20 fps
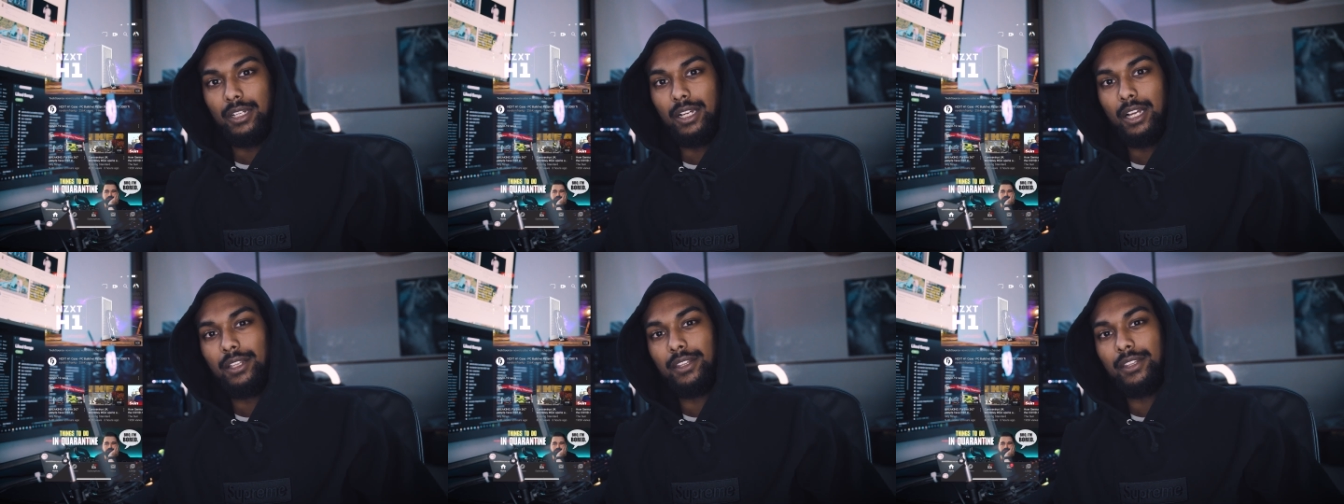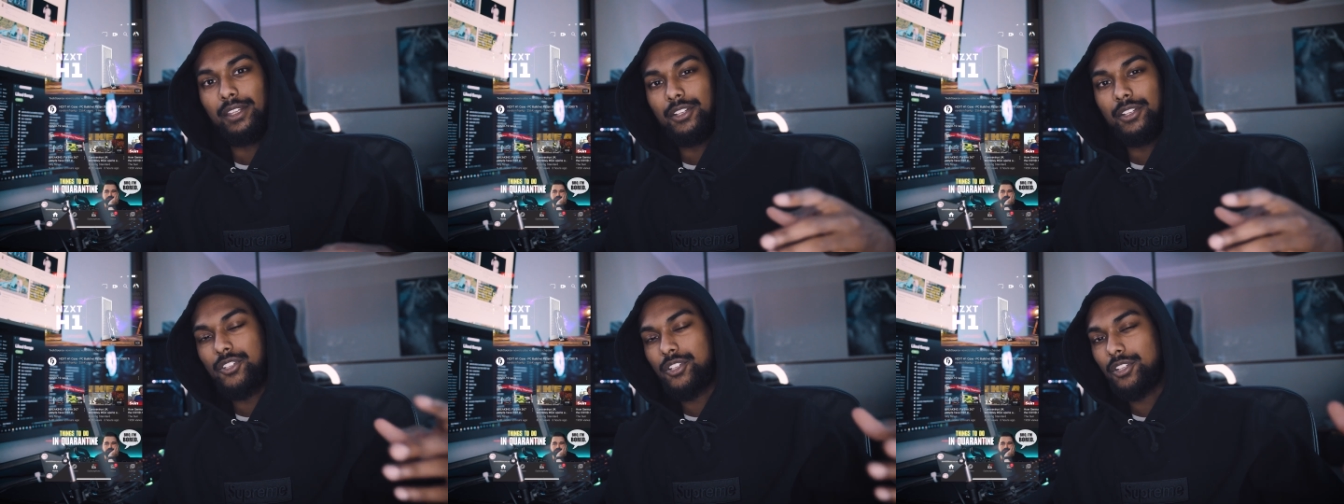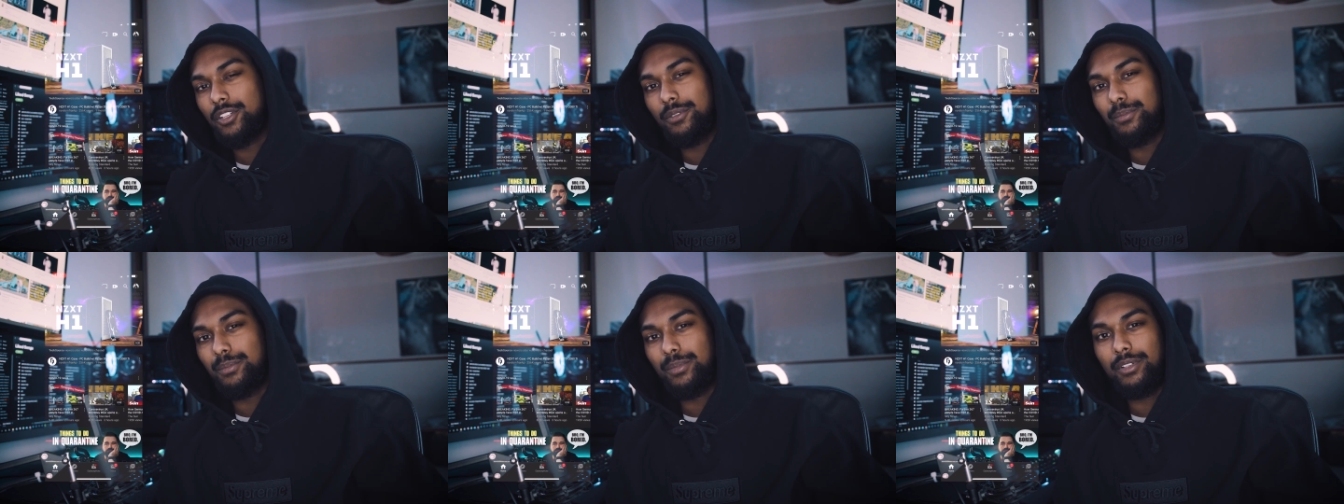and there
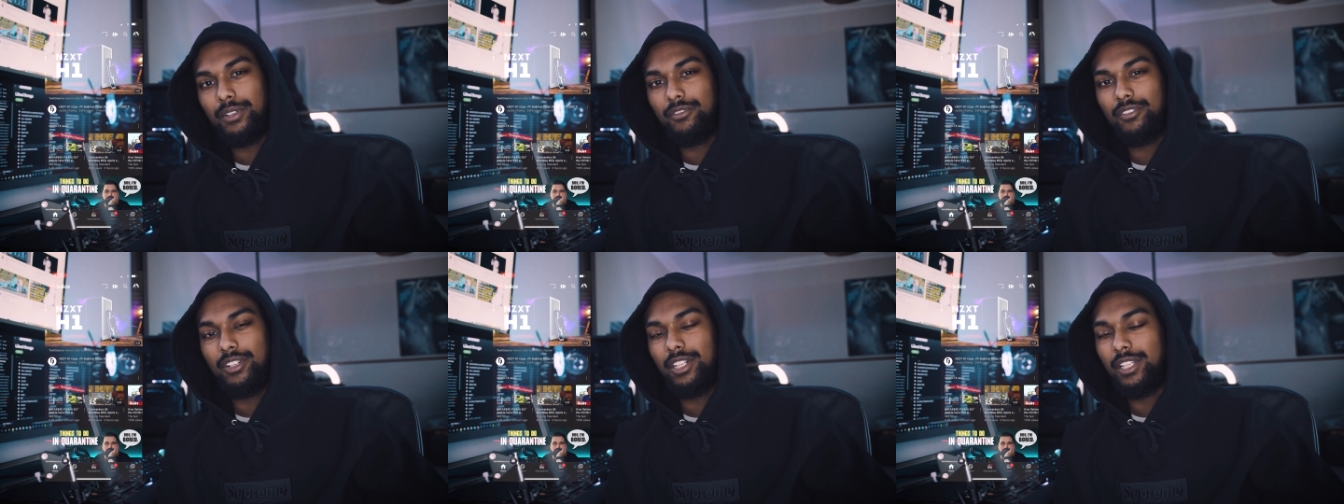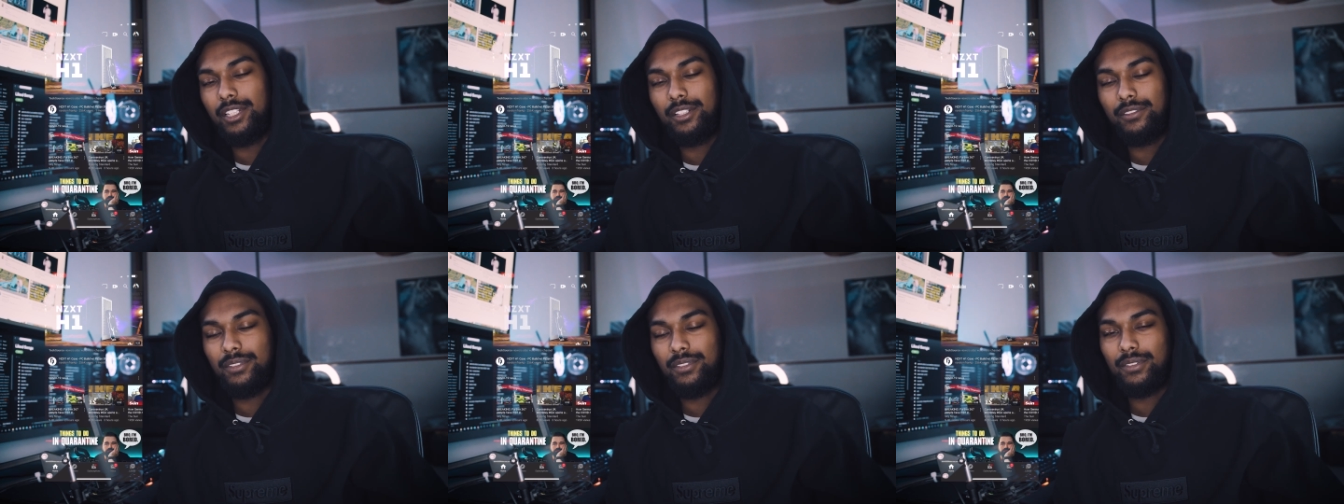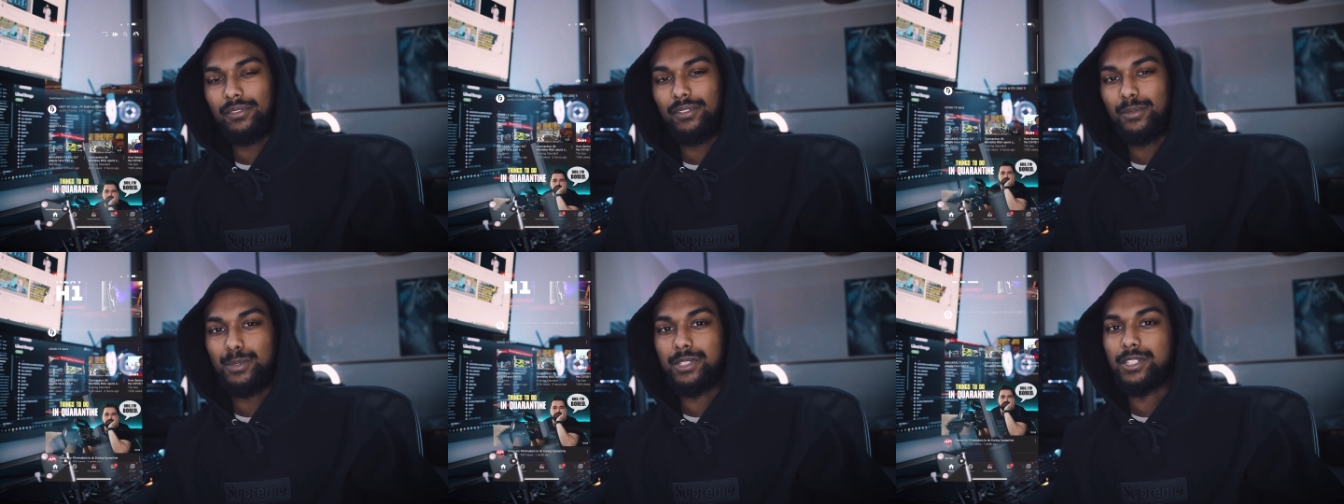shouldn't be really anything
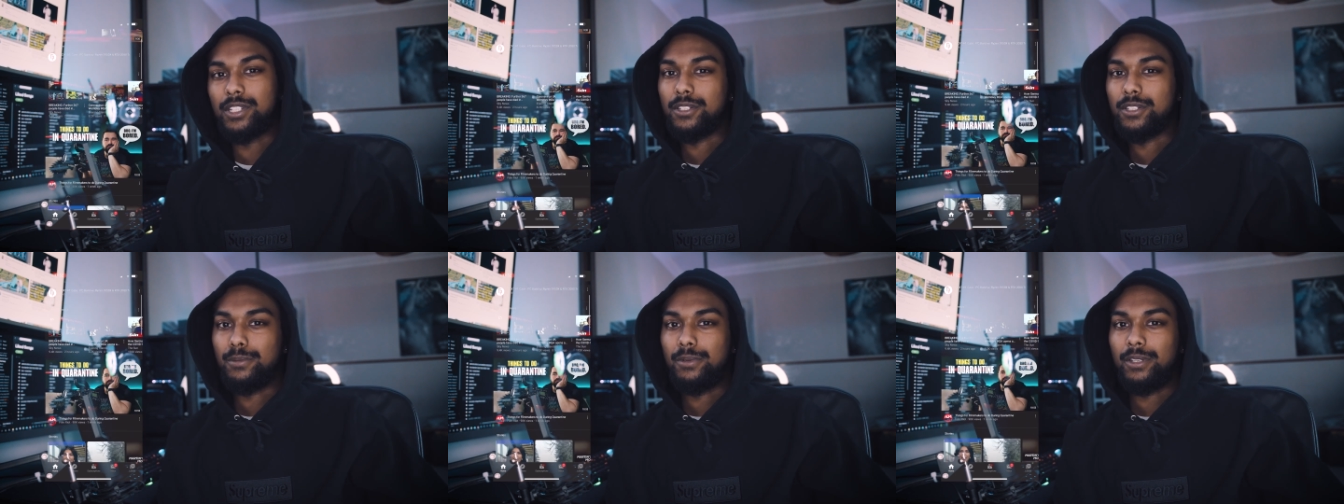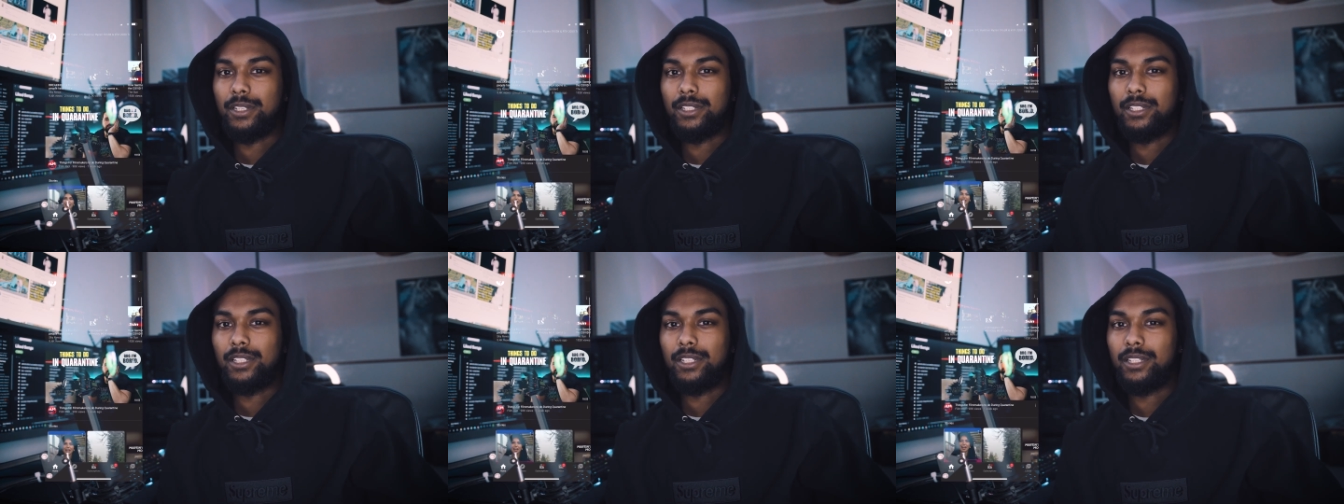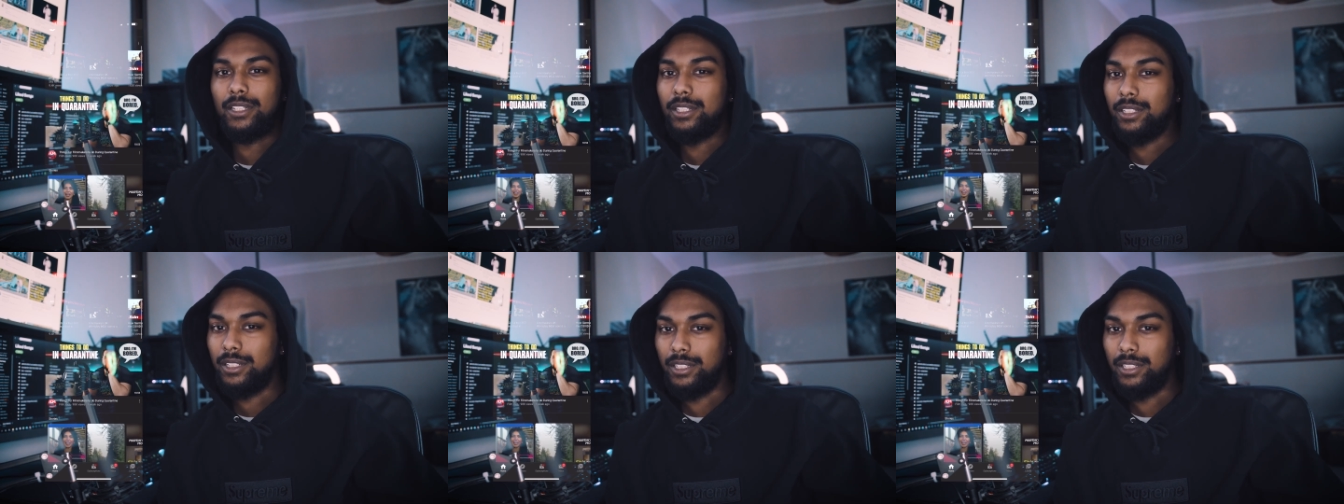for me to explain here.